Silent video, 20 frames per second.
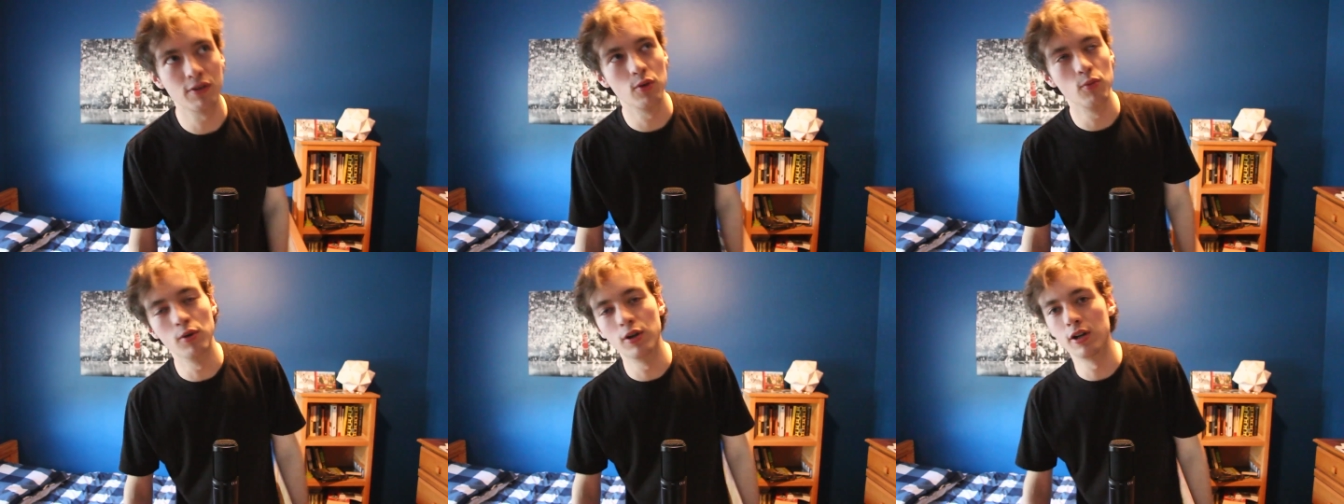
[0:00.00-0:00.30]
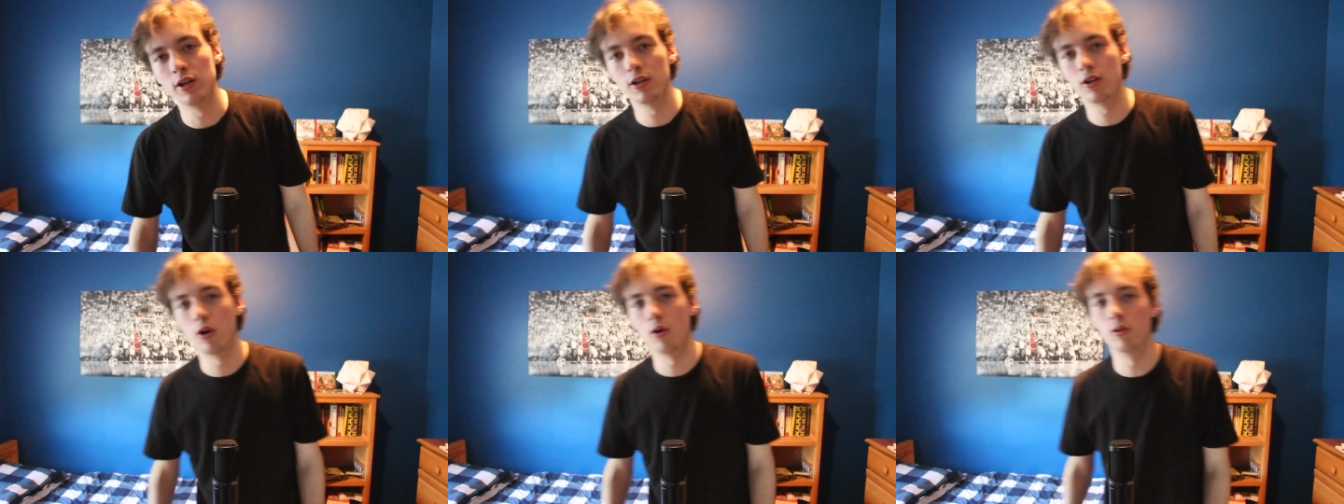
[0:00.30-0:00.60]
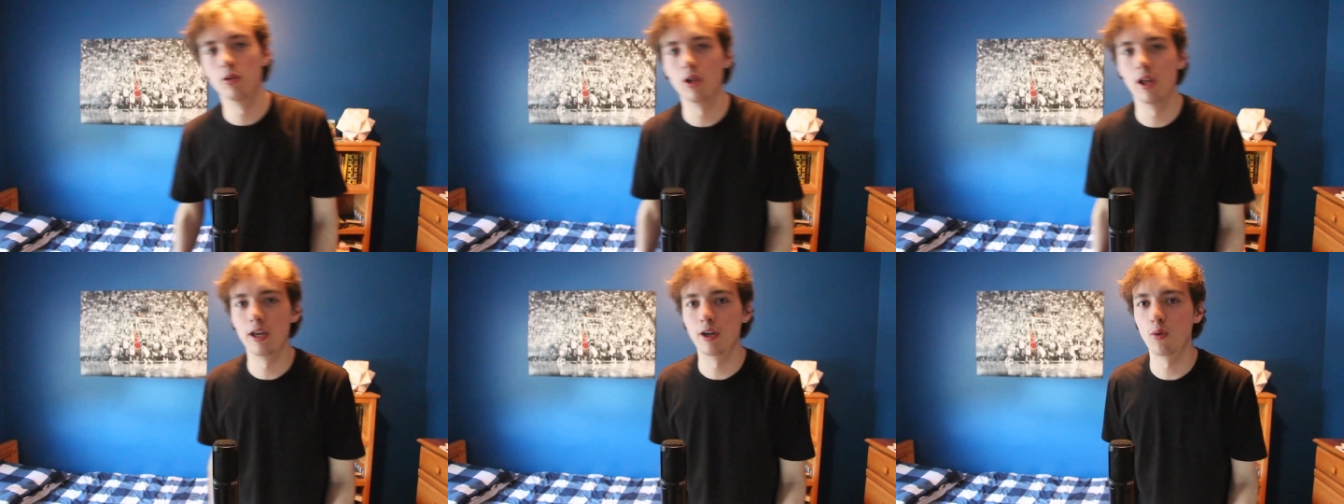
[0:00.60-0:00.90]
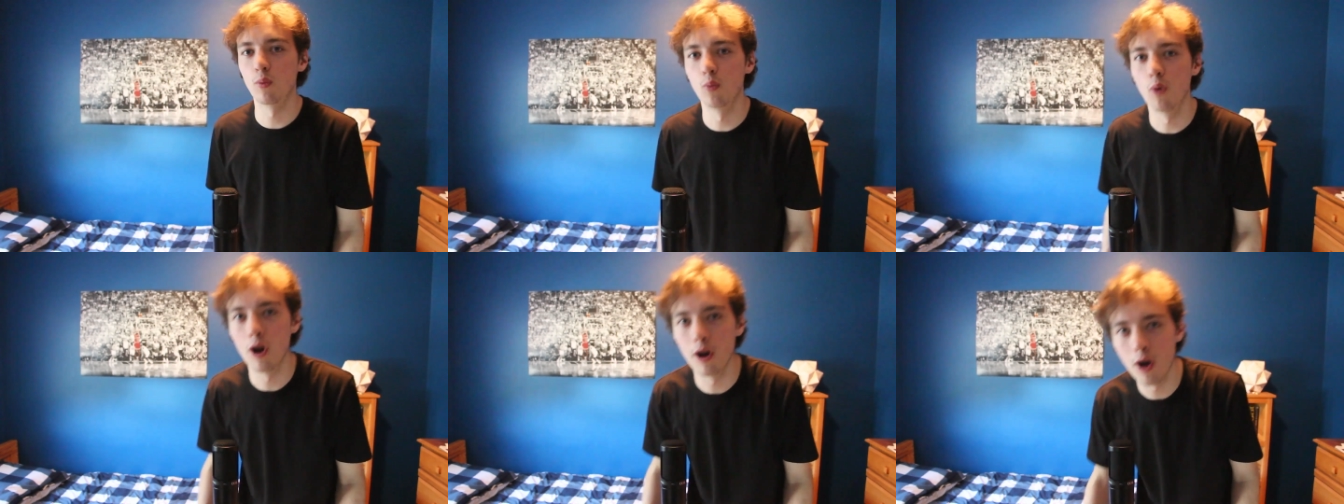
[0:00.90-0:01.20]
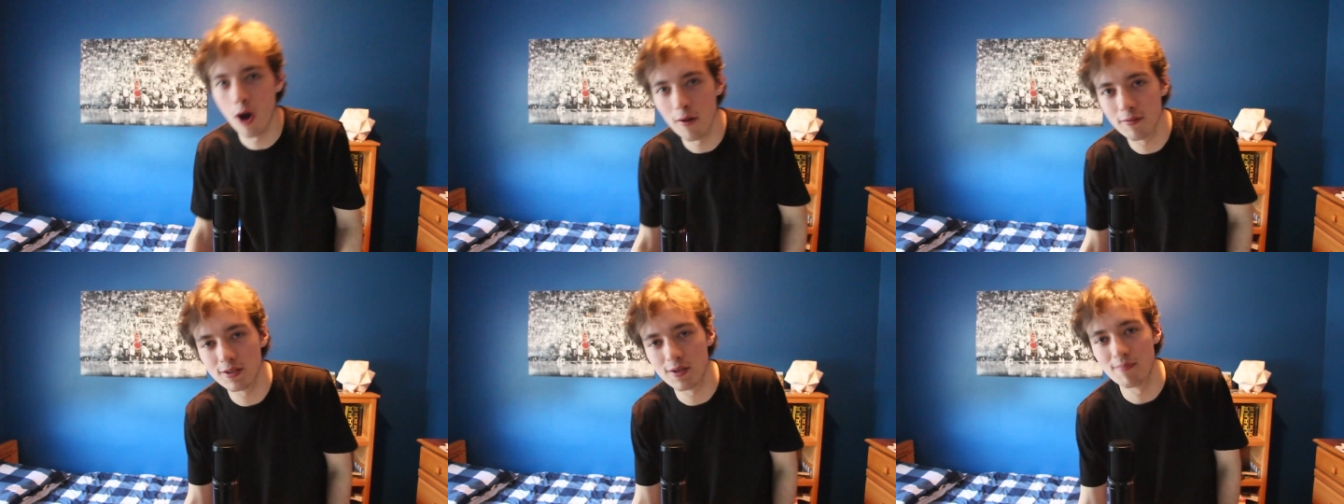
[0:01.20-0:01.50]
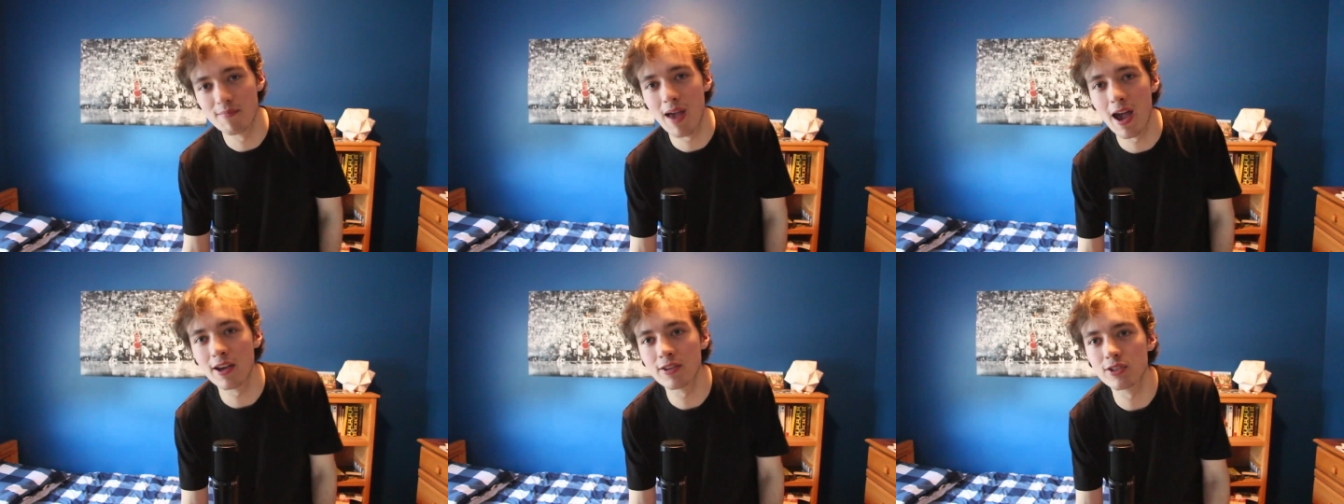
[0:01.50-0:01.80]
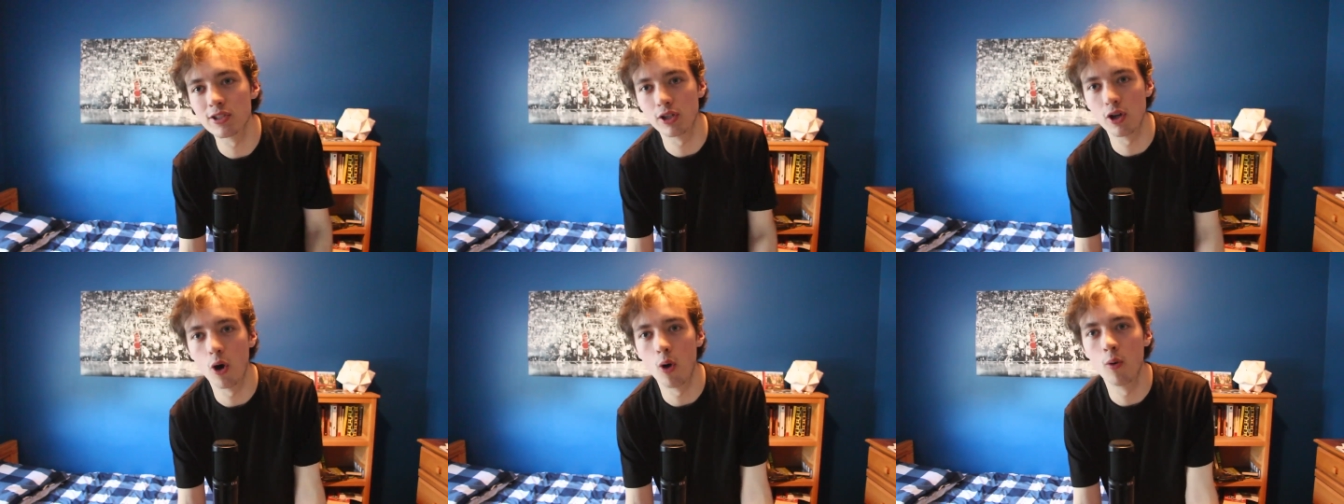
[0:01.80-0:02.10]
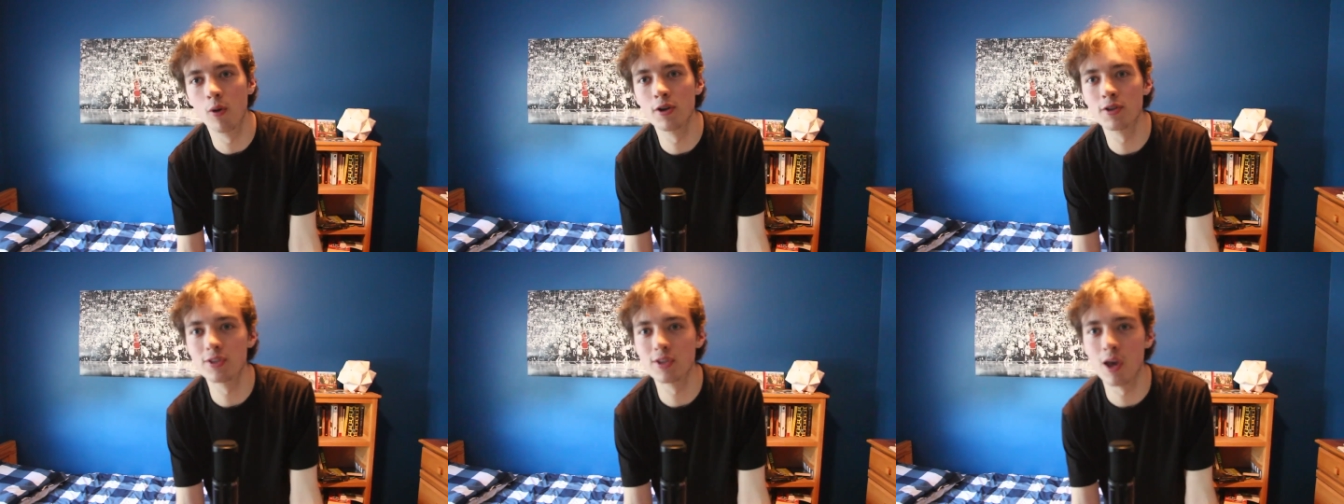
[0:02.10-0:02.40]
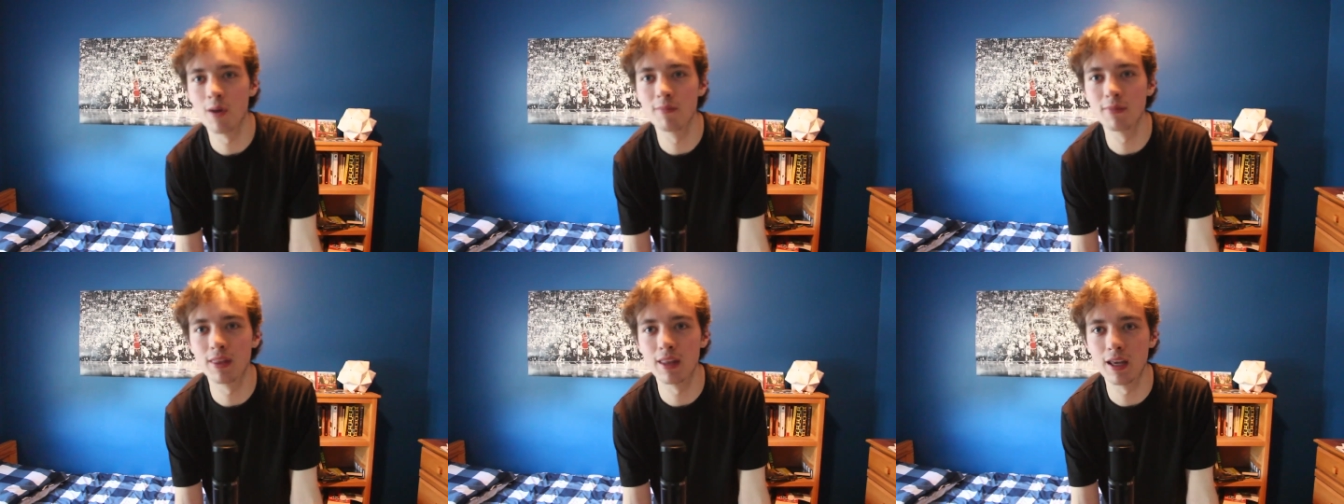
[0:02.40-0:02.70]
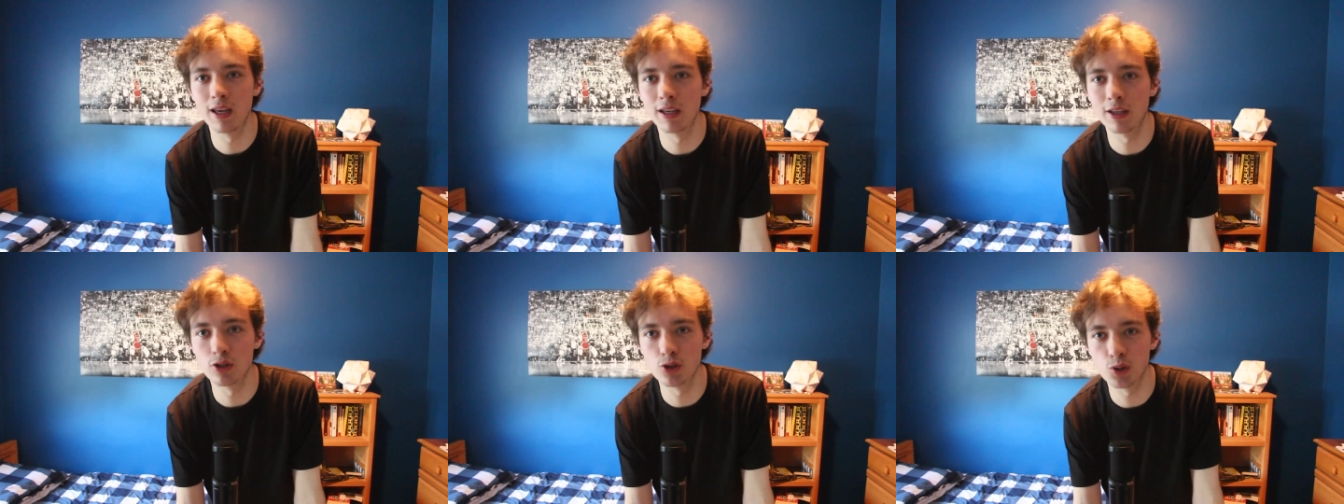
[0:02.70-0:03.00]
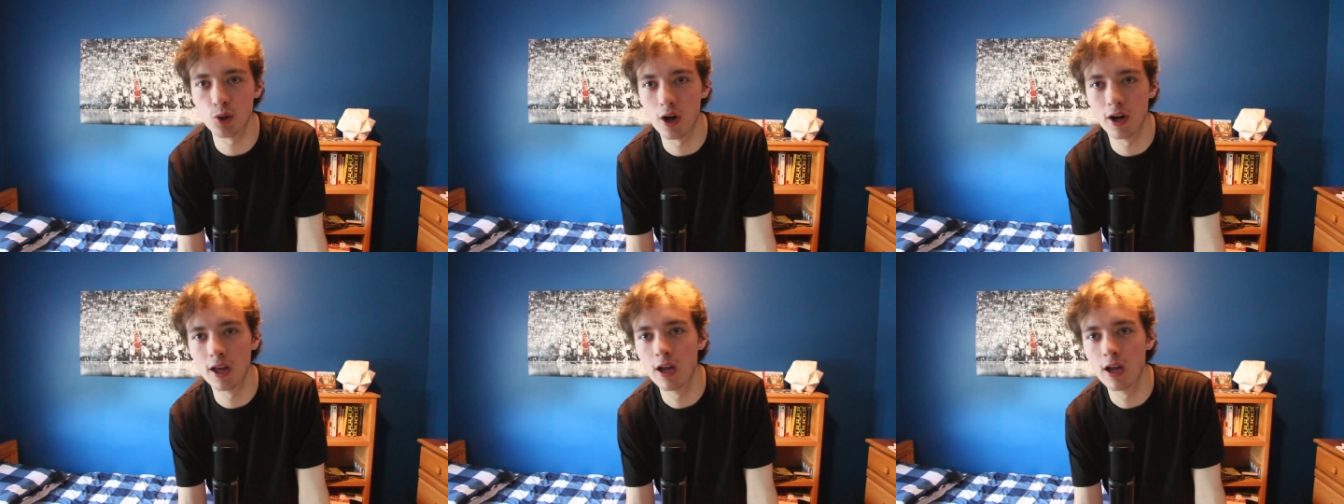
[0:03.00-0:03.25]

They were gonna go like run off to Mexico or something and try